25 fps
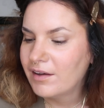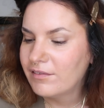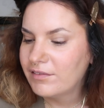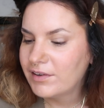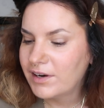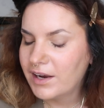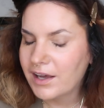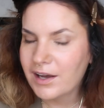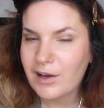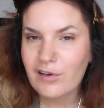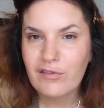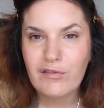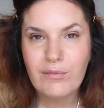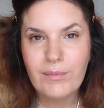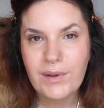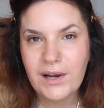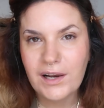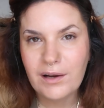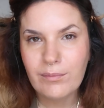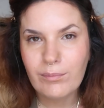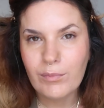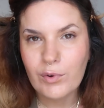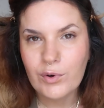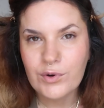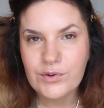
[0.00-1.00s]
I feel like I have a
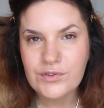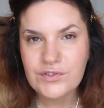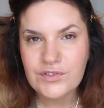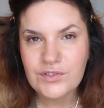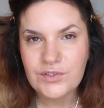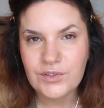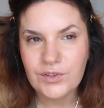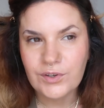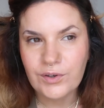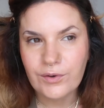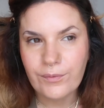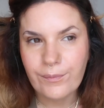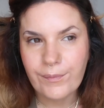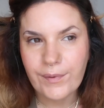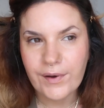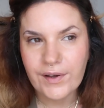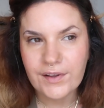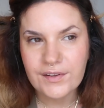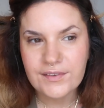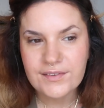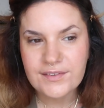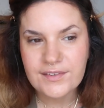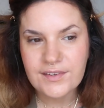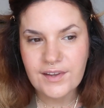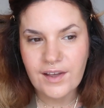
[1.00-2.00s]
million more to do,
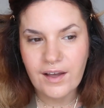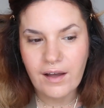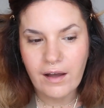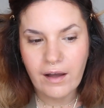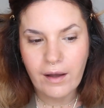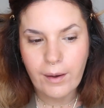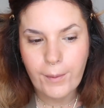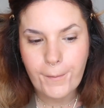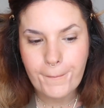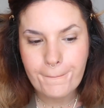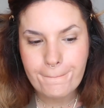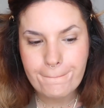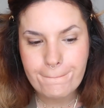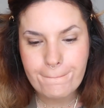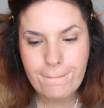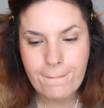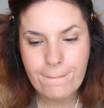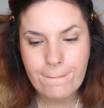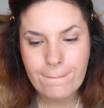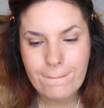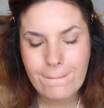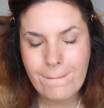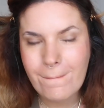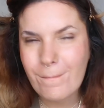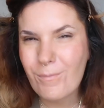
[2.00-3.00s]
but
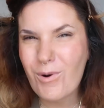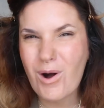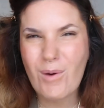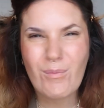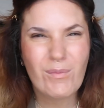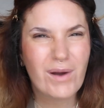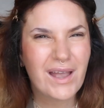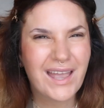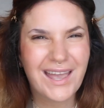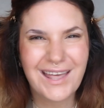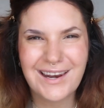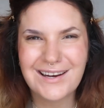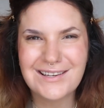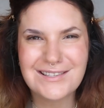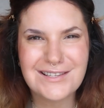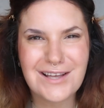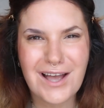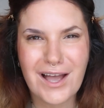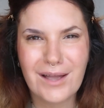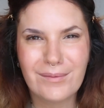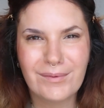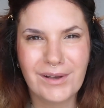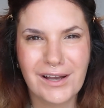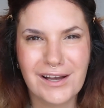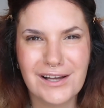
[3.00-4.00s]
1 week at a
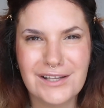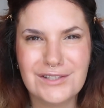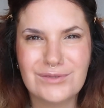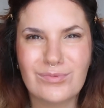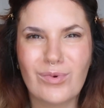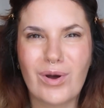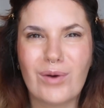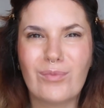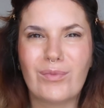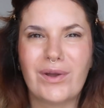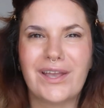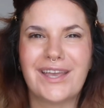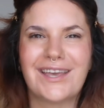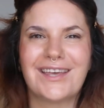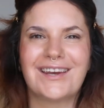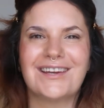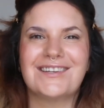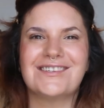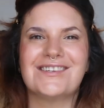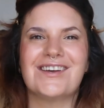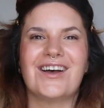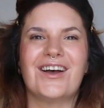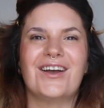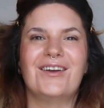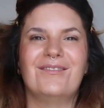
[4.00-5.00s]
time, guys, 1 week at a
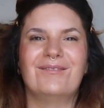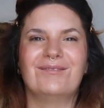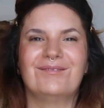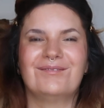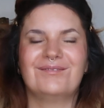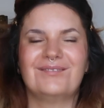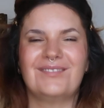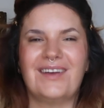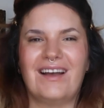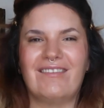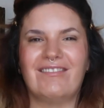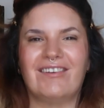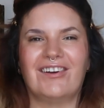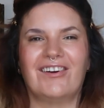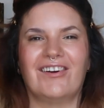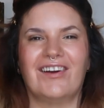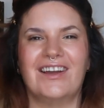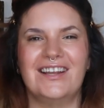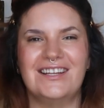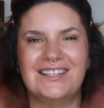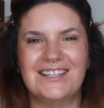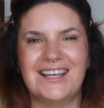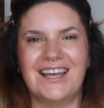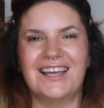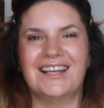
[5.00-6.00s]
time. Have a
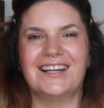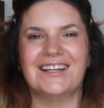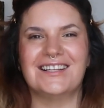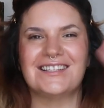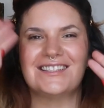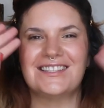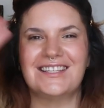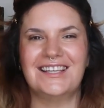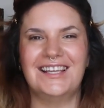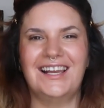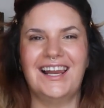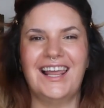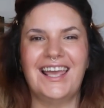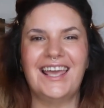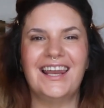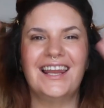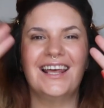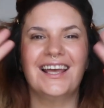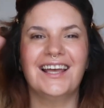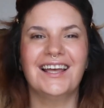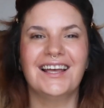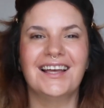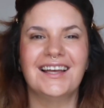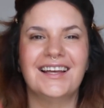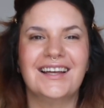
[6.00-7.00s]
great day and I'll see you
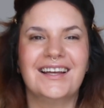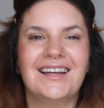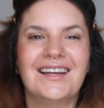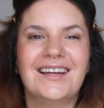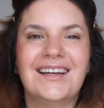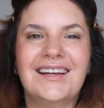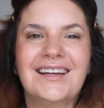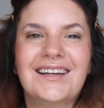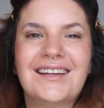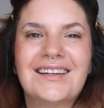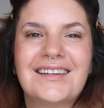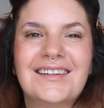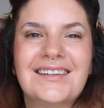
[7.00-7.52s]
later.